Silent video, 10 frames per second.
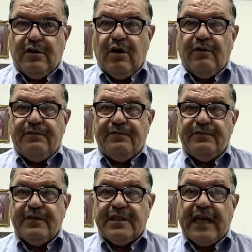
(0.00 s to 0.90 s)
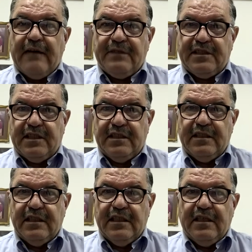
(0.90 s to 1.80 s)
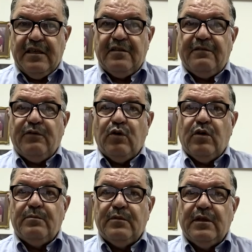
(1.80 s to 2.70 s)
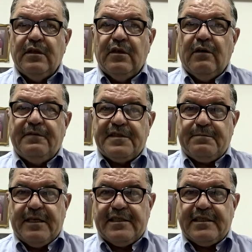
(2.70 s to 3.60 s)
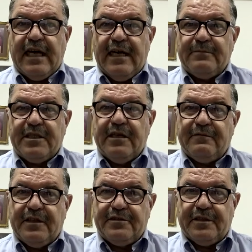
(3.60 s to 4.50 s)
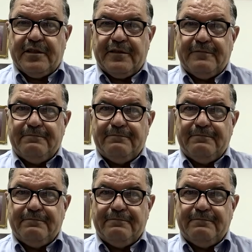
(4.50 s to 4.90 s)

of gravity in the form of a space-time curvature.